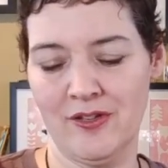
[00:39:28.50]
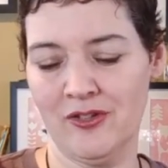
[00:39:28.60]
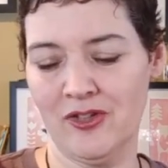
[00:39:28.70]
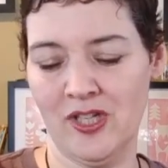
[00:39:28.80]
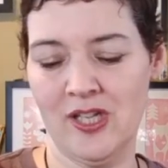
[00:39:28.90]

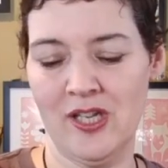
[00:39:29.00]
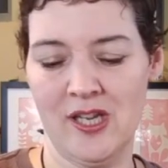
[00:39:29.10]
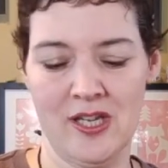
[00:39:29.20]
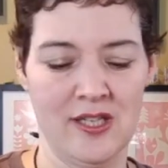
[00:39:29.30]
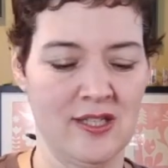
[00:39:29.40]
She
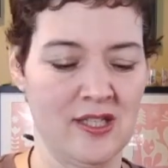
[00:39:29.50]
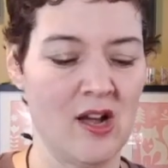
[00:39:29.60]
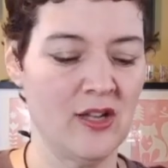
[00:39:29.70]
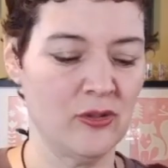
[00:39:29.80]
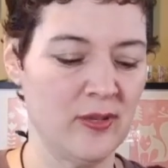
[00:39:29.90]
is
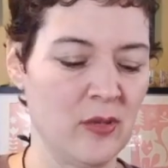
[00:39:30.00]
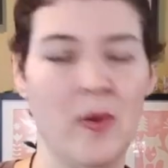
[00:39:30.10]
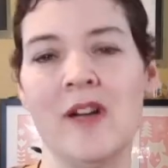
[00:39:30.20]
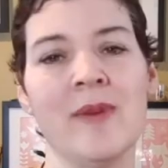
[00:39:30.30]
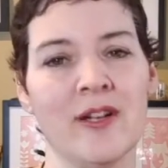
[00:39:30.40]
not treated
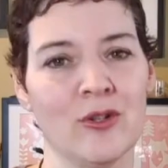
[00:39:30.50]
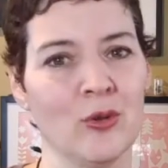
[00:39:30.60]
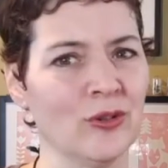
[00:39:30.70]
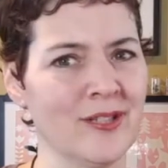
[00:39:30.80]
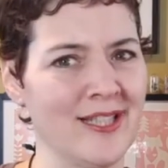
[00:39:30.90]
well by her
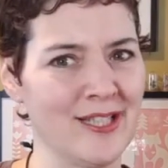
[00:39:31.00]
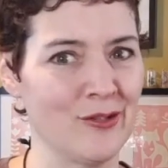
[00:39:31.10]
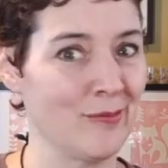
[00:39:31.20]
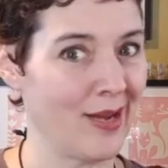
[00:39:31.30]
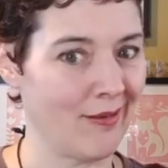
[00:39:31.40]
older
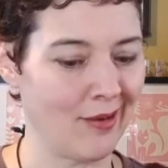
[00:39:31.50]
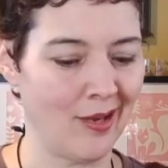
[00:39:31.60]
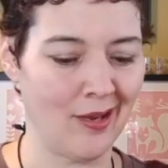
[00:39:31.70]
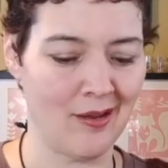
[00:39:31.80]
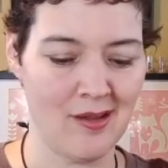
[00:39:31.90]
sister
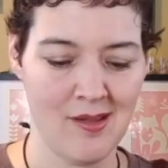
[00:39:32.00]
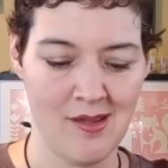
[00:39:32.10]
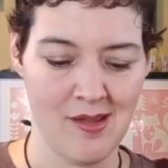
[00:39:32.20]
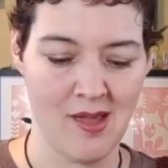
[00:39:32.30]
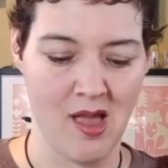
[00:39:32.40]
Mary,
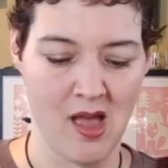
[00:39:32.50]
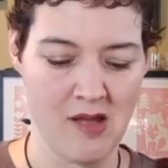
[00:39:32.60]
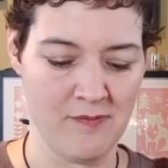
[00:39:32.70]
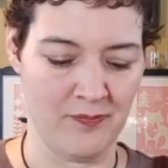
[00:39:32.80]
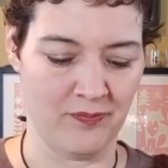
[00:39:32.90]

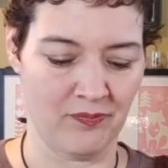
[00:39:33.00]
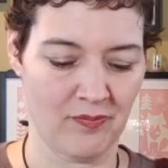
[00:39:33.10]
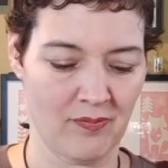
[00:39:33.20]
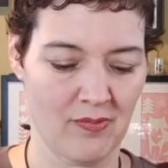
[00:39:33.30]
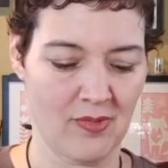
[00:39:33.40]
and
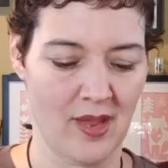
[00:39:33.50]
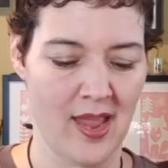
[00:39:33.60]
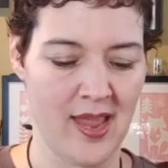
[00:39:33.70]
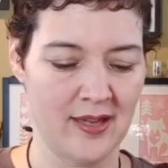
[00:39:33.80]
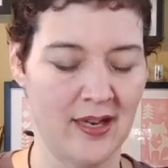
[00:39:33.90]

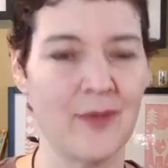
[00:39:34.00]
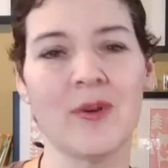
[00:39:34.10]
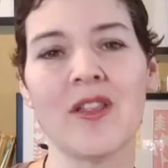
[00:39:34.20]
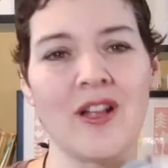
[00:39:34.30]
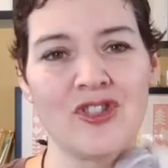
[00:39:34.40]
I
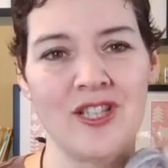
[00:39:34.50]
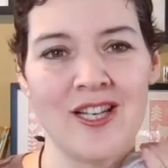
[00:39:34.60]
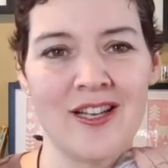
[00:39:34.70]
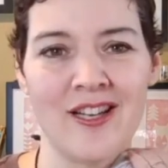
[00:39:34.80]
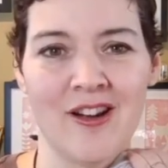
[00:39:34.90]
really thought she
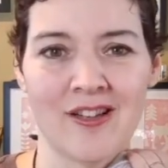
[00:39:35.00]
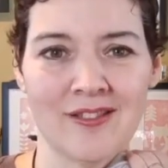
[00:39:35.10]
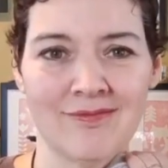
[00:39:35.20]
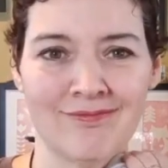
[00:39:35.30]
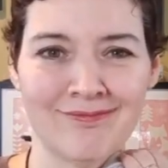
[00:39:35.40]
needed a yarn
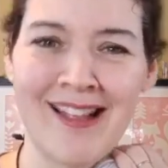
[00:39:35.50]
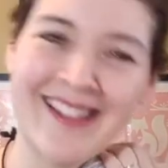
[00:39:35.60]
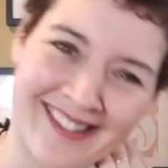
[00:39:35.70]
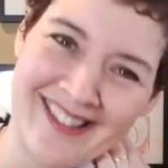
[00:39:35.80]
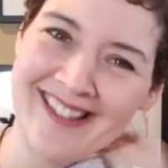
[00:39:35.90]

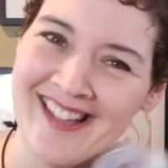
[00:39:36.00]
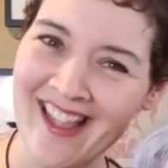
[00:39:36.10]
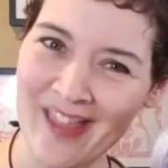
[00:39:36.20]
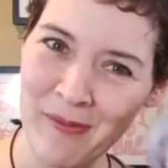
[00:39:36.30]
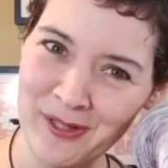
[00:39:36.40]

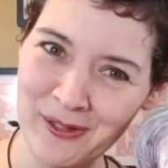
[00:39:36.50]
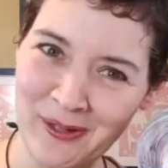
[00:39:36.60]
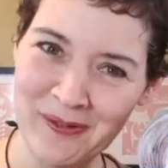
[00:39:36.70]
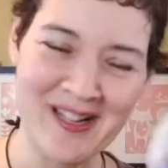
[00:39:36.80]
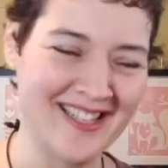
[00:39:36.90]
that was her
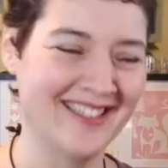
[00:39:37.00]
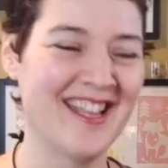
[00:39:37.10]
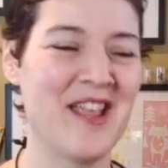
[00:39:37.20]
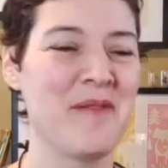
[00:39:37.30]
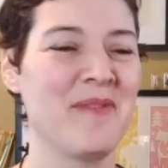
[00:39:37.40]
own,
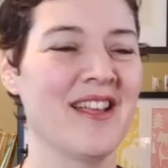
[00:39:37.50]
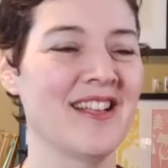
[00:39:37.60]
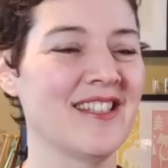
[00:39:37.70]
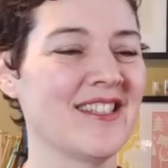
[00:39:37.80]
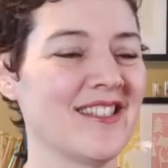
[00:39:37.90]

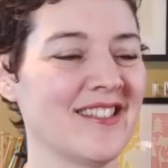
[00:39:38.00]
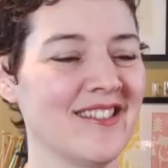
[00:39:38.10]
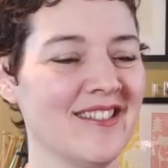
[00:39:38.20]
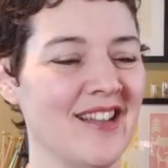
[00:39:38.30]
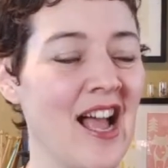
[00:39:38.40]
because
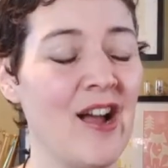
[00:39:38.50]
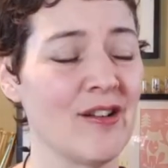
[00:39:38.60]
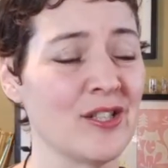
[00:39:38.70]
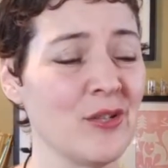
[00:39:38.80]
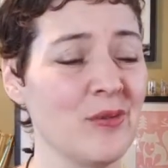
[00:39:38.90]
I
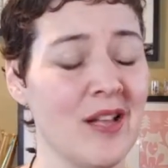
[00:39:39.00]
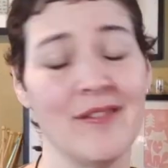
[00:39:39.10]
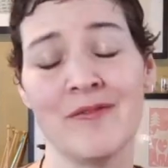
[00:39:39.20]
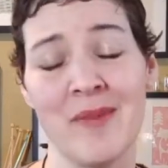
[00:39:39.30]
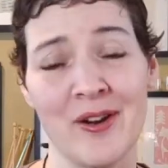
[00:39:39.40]
also
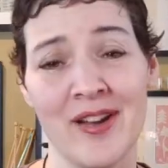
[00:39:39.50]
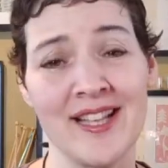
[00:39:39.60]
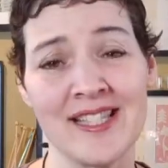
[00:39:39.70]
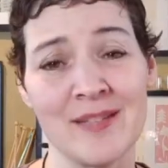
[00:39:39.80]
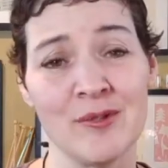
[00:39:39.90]
love Mary
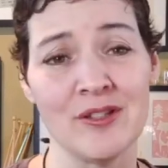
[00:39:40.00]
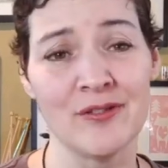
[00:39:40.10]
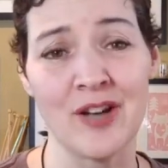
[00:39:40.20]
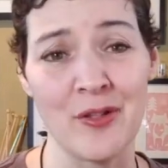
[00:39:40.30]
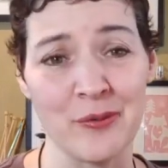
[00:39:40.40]
and Sybil
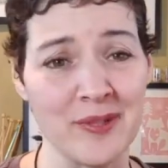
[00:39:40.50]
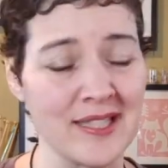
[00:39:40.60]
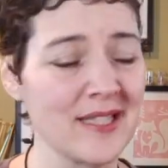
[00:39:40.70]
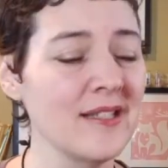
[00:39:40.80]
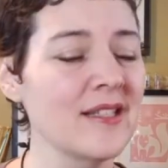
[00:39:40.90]
for other
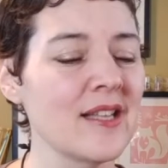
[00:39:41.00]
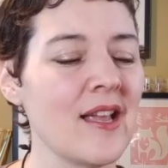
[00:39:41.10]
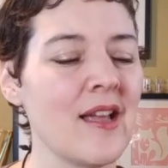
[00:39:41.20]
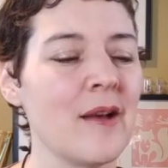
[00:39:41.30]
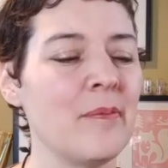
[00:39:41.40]
reasons,
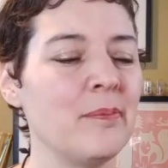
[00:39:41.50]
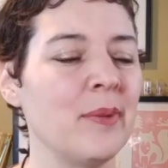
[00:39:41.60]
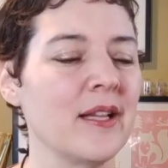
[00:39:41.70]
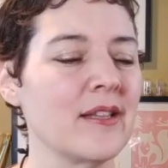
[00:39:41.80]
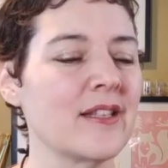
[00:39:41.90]

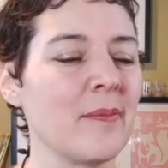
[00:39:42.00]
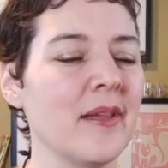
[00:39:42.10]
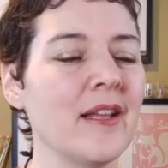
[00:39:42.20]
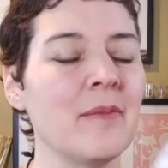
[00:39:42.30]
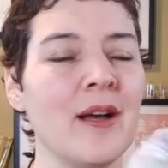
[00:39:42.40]
but
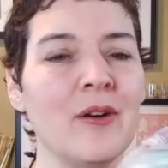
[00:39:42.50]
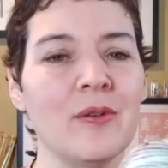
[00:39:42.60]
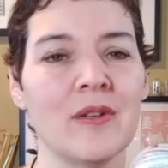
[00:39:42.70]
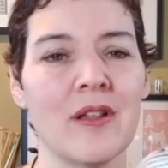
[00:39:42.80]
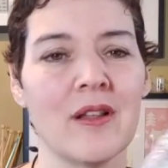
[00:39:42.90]
something
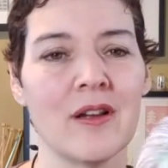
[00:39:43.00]
about